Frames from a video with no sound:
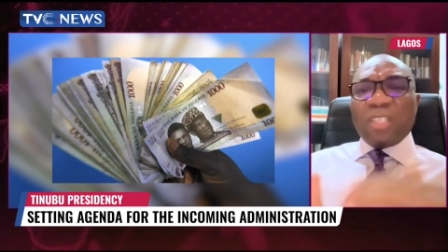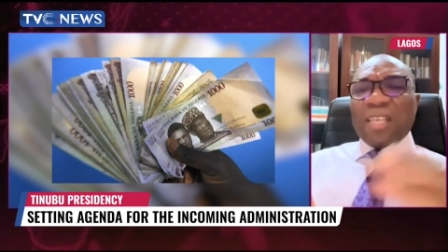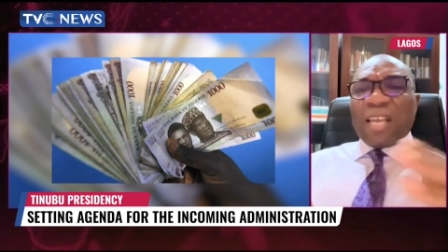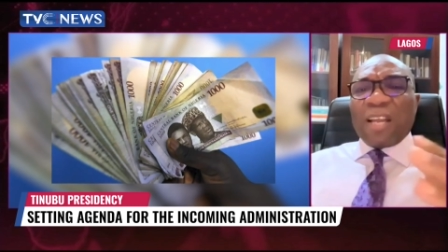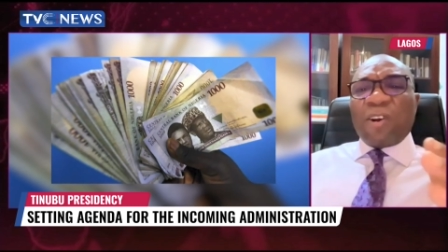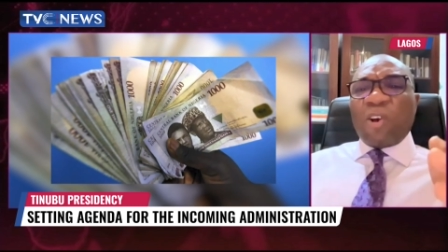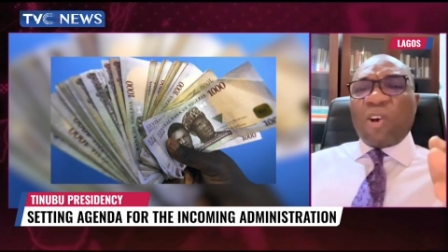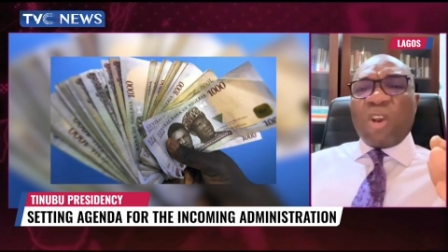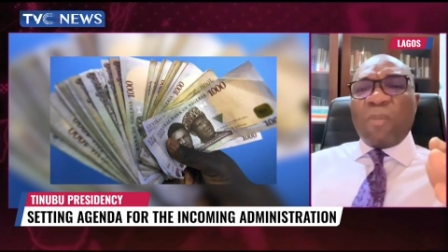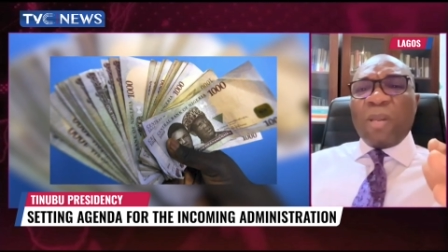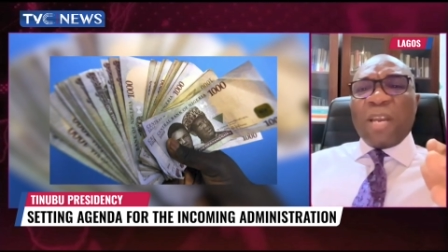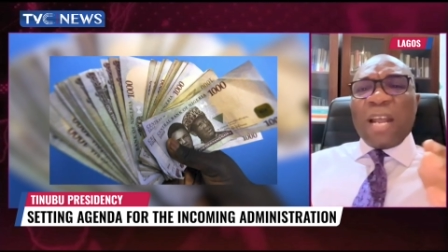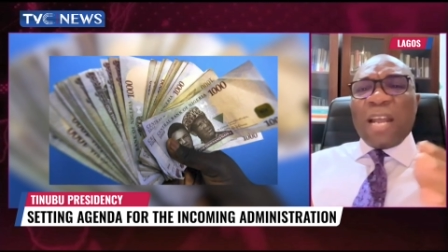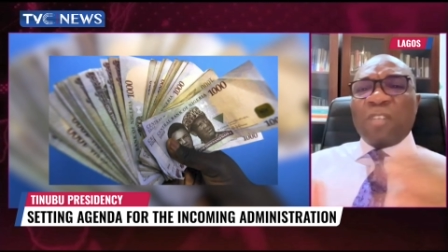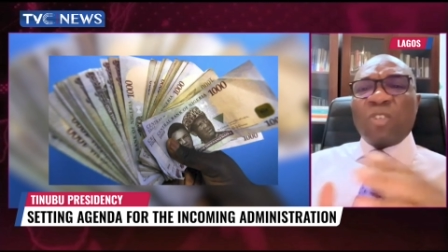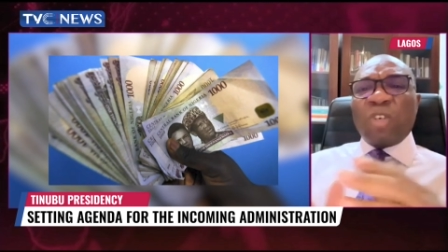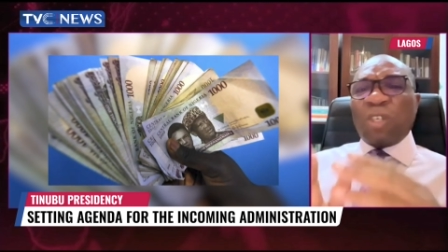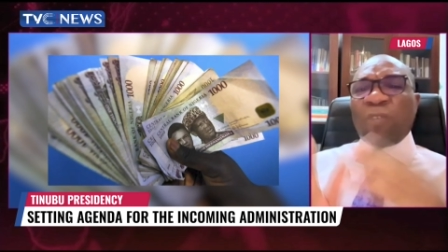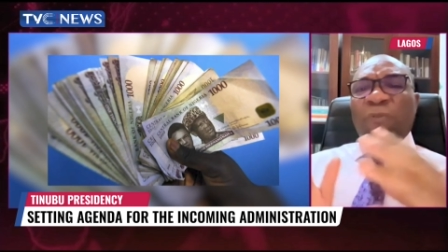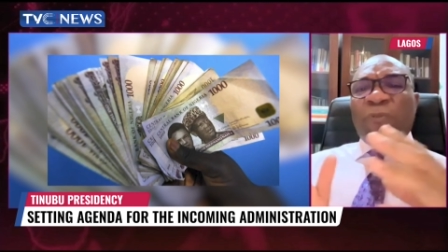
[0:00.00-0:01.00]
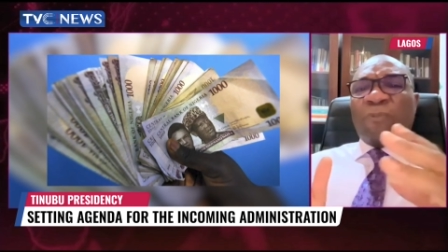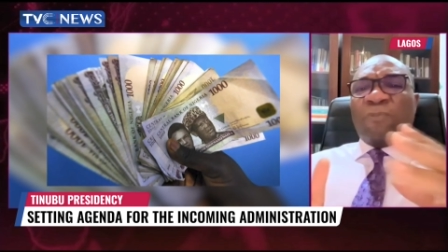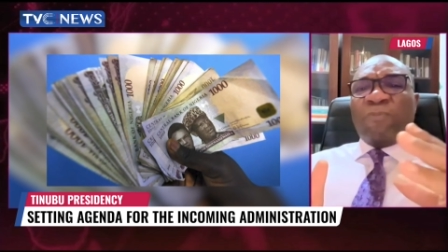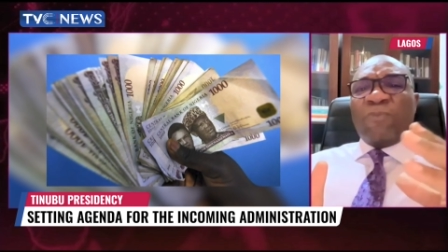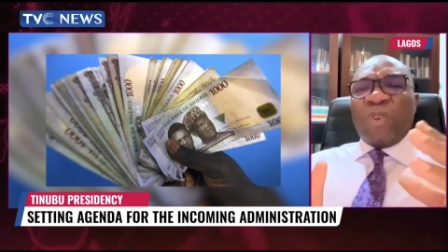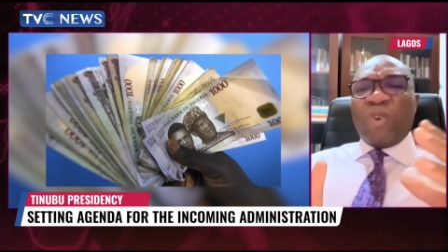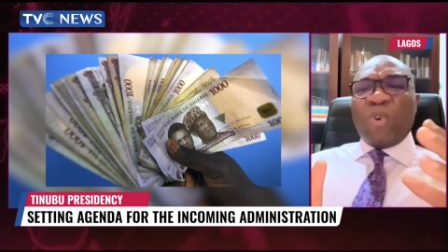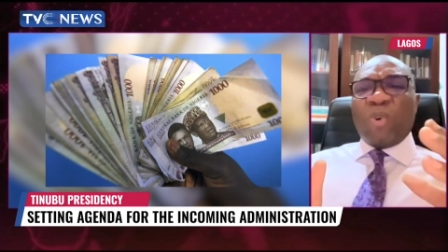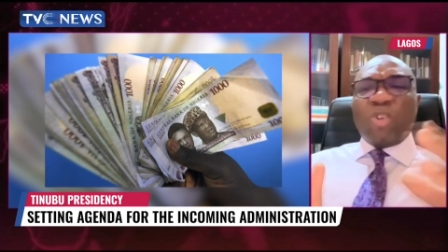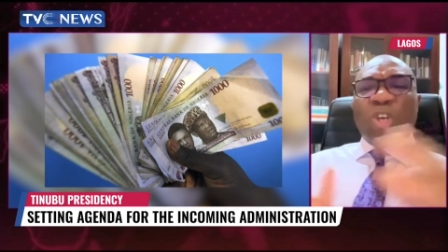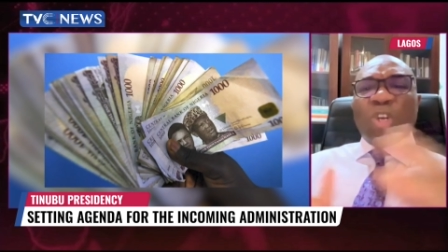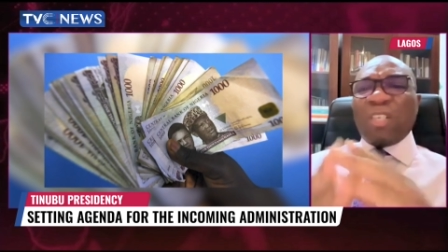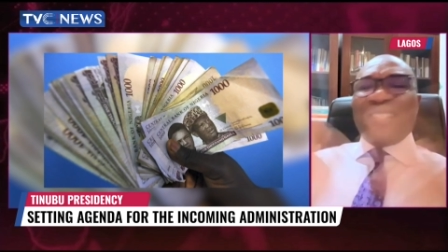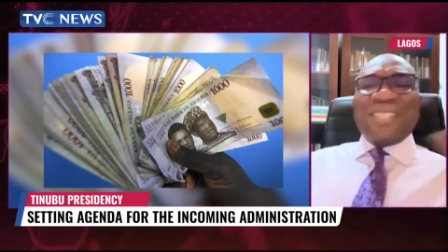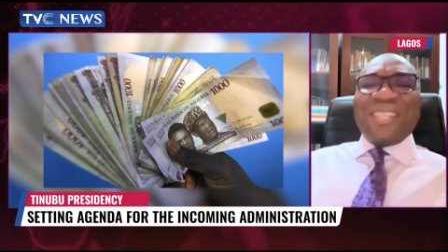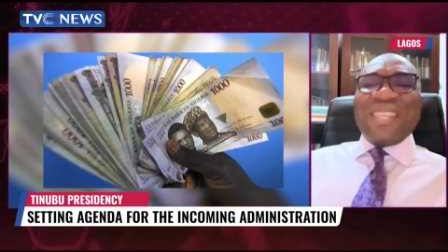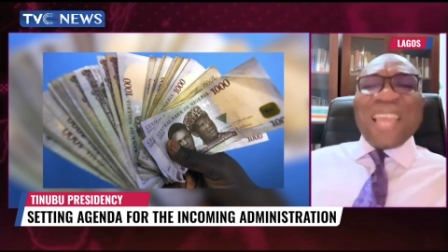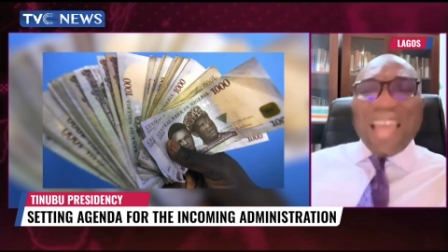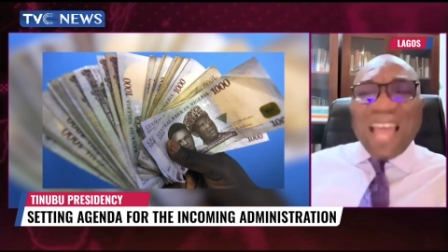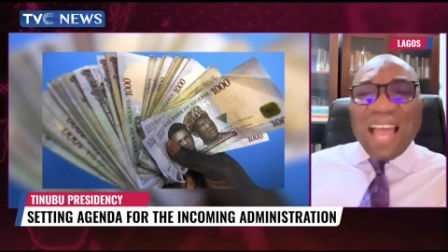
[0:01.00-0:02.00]
It's not just economy that is just,
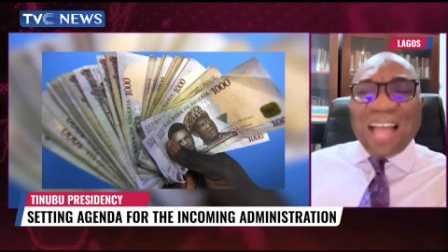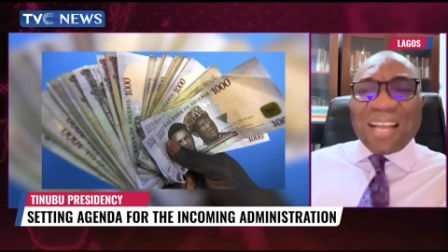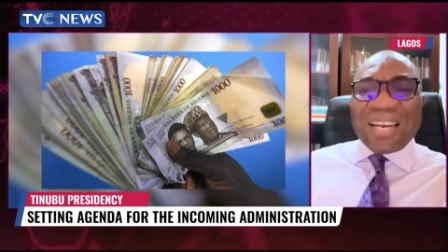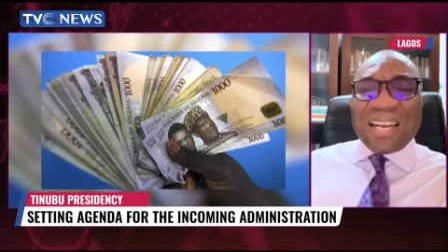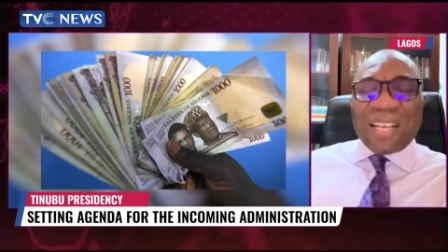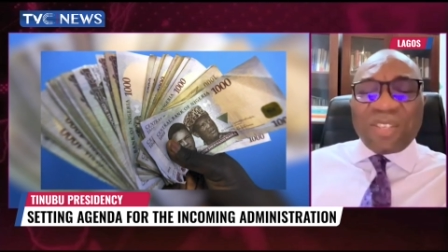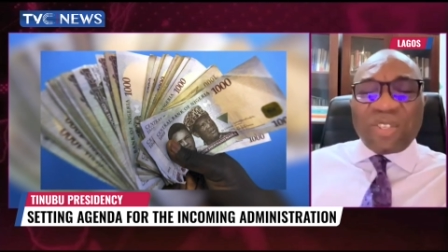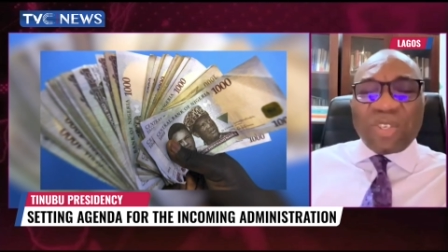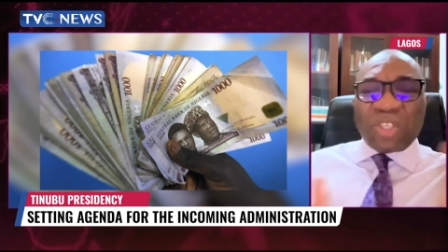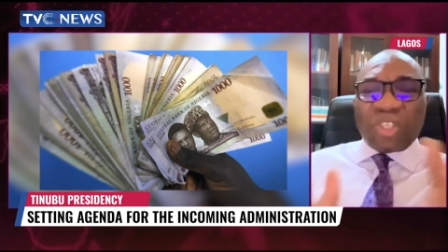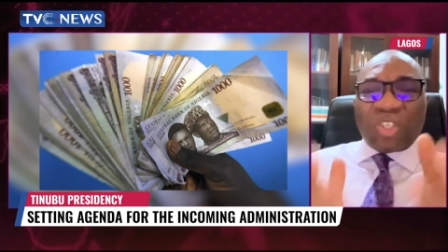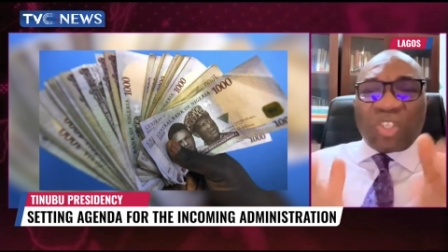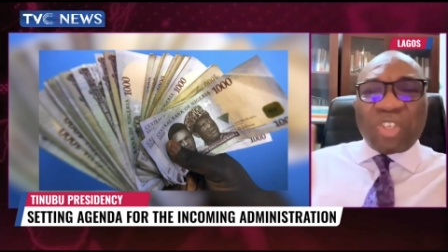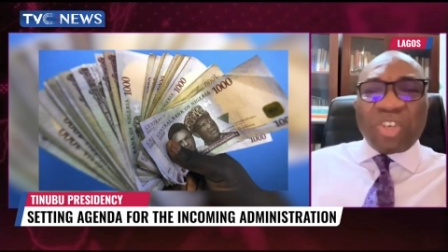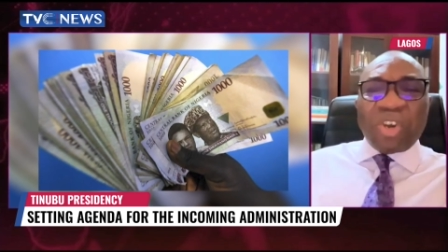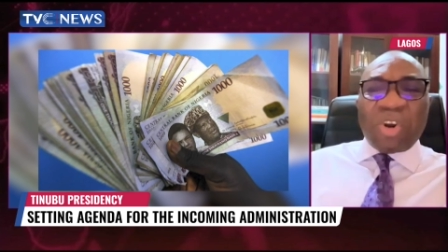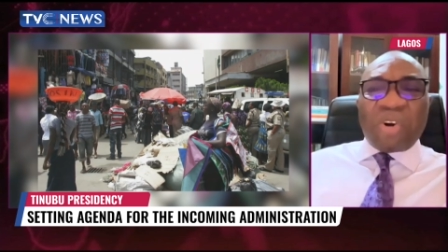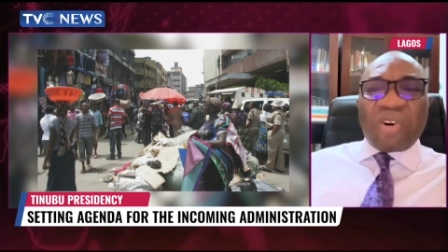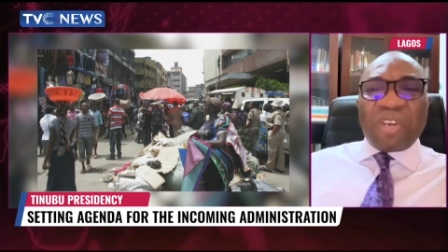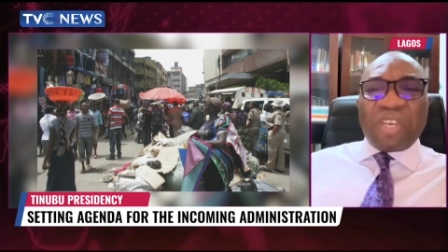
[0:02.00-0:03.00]
you know, just there, that is